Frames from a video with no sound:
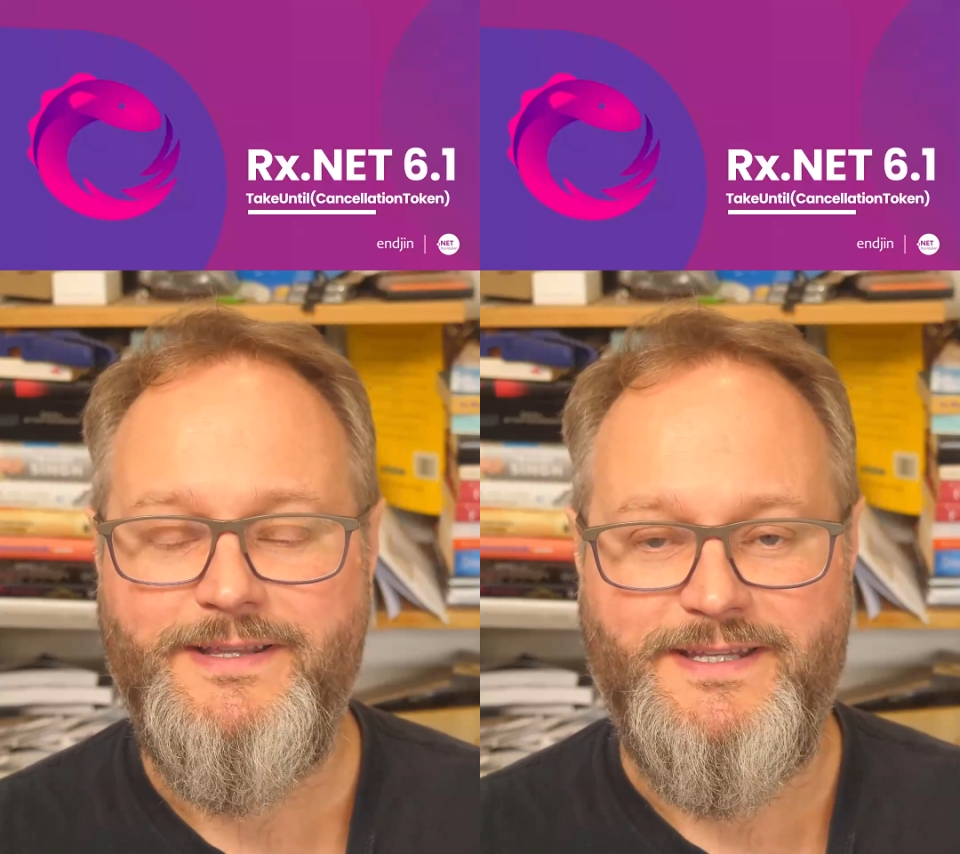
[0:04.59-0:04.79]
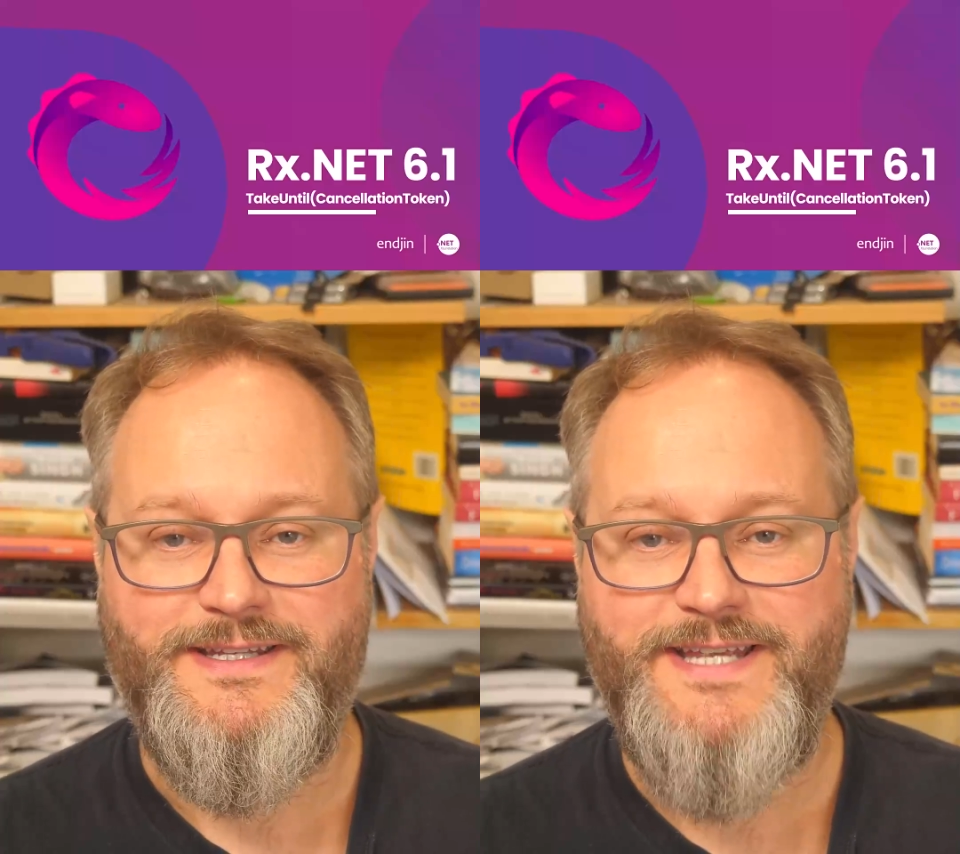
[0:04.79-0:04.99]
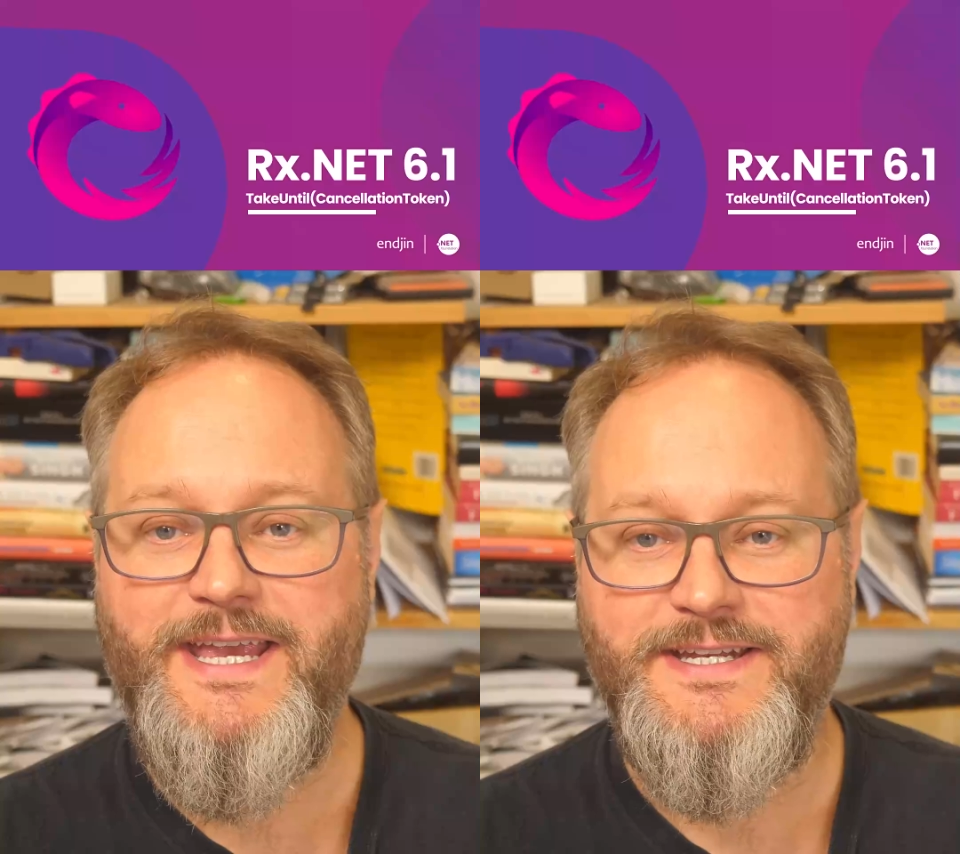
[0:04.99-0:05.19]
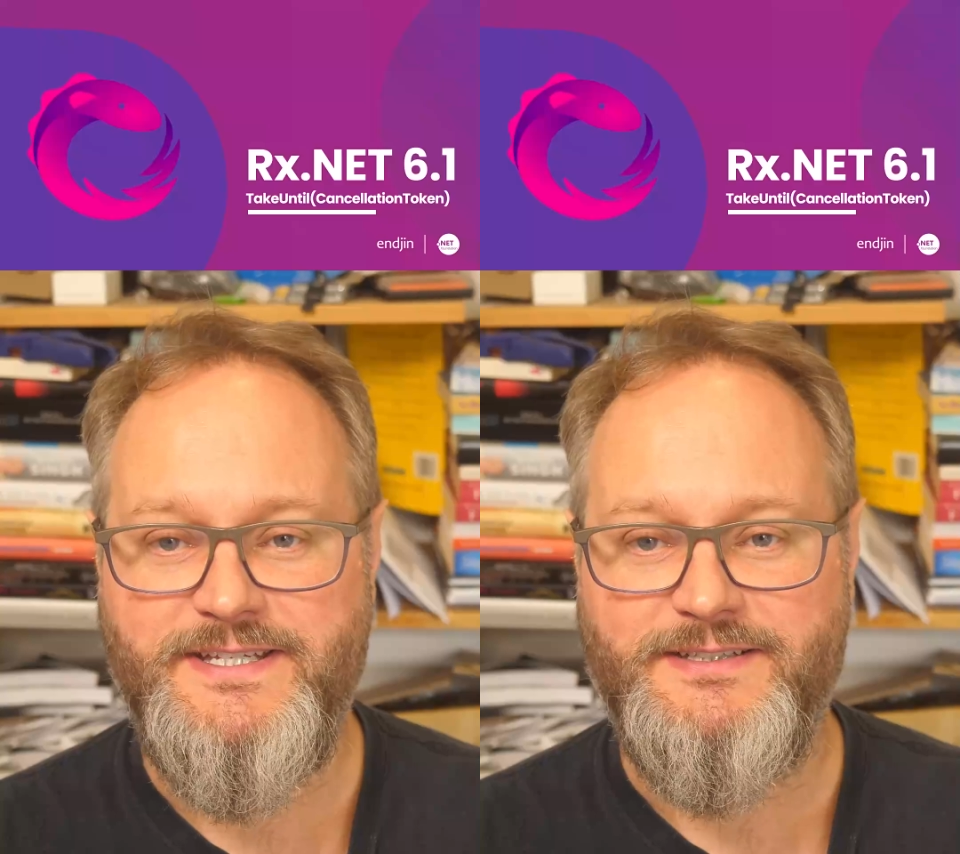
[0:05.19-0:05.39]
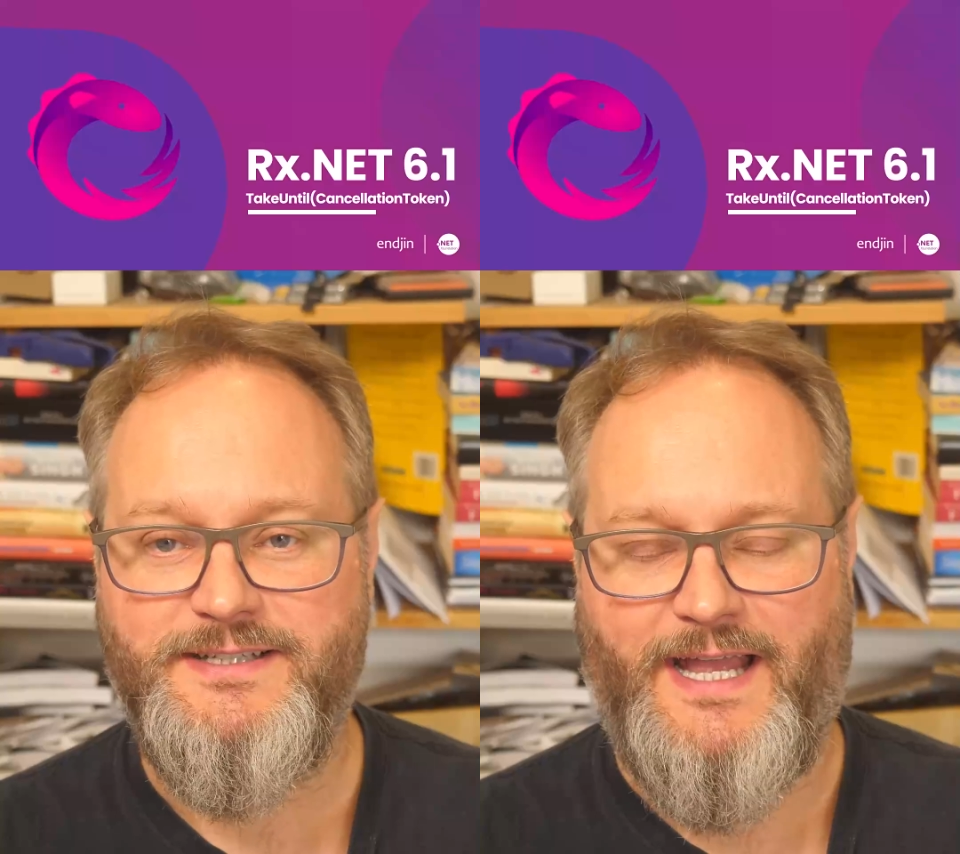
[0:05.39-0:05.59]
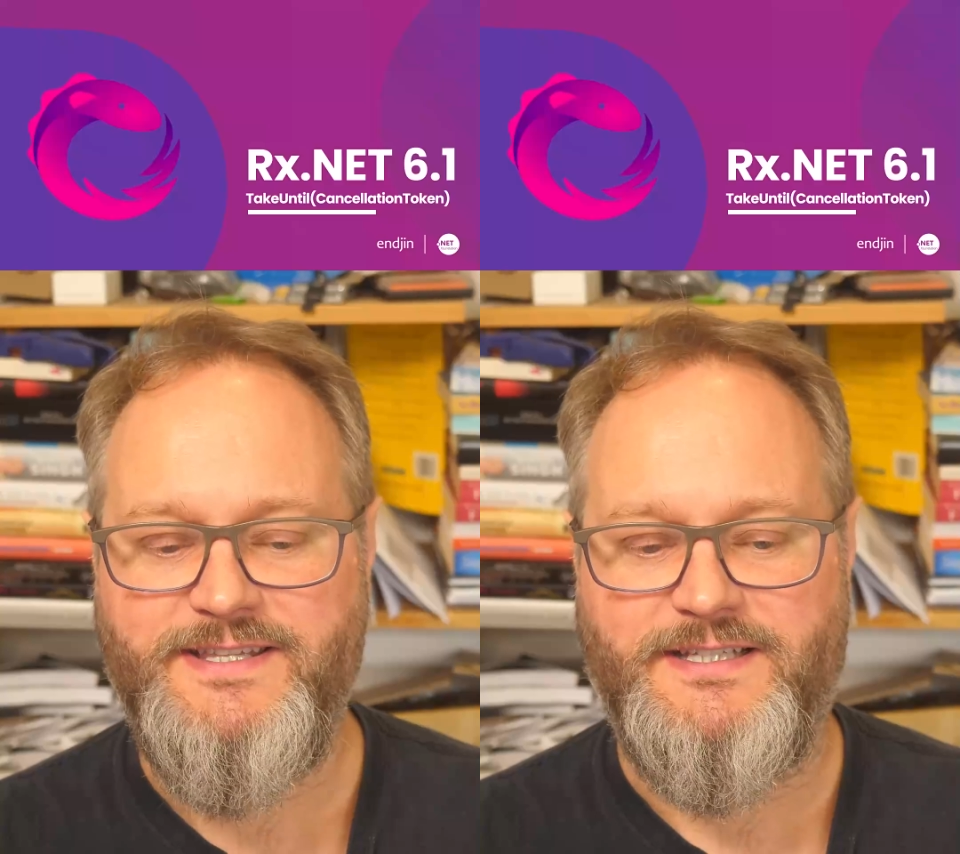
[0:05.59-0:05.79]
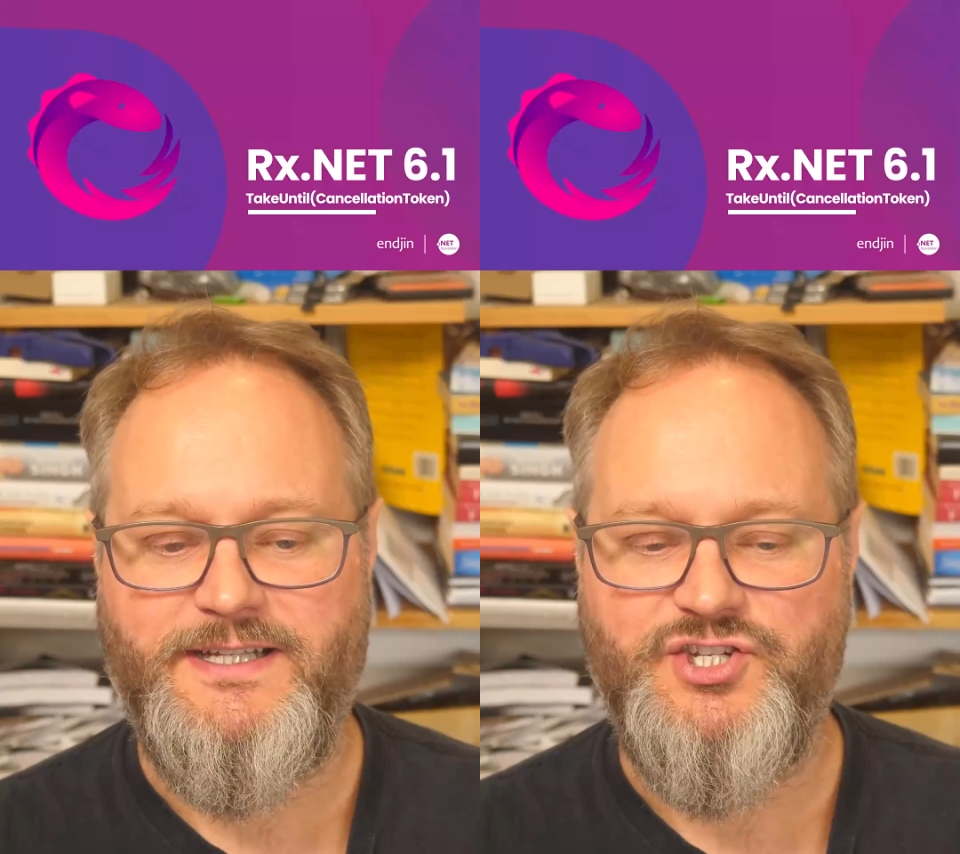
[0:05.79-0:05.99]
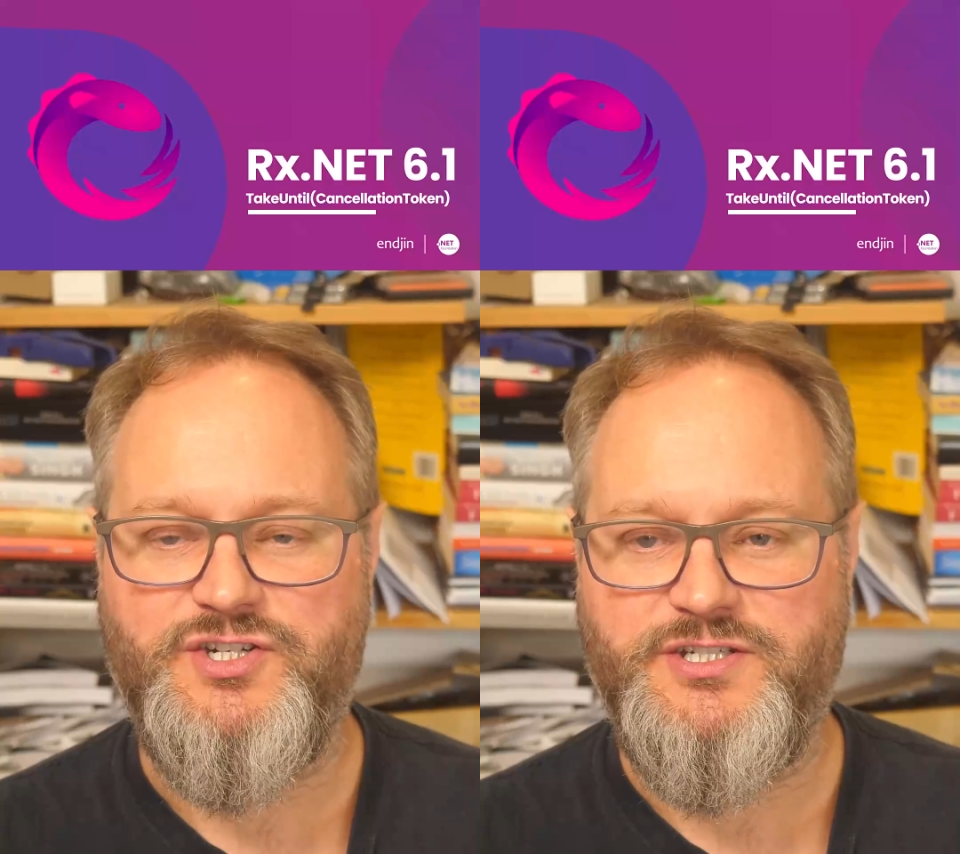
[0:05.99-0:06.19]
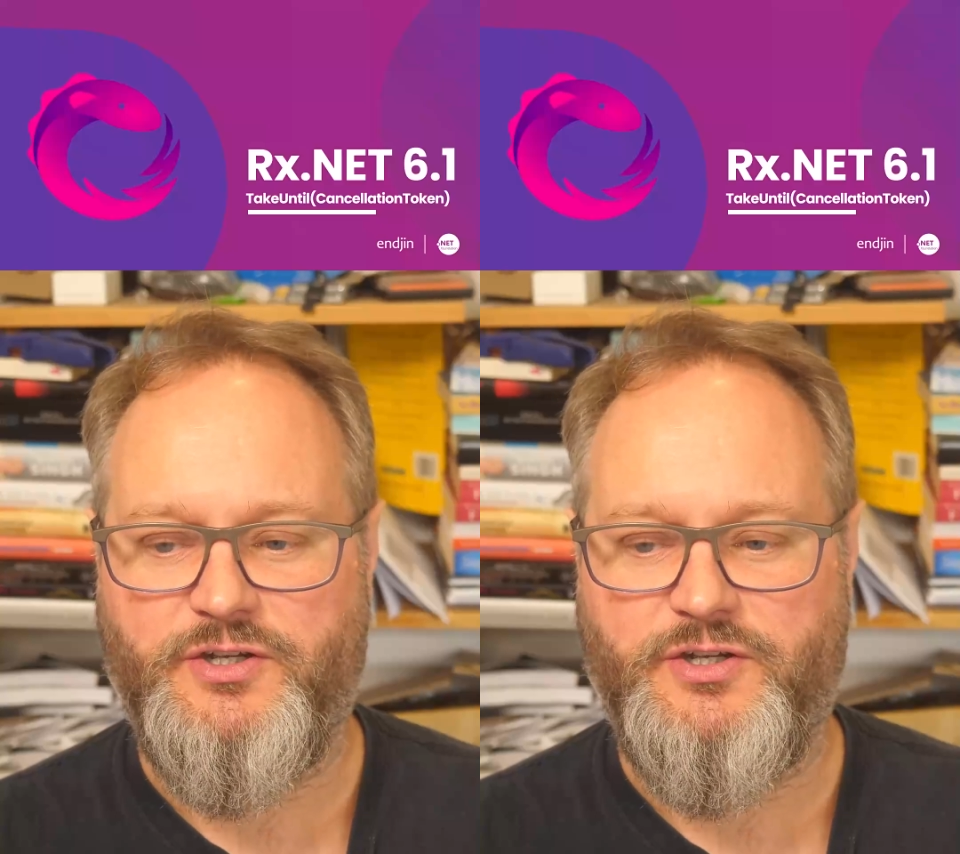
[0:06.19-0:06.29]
the takeUntil cancellation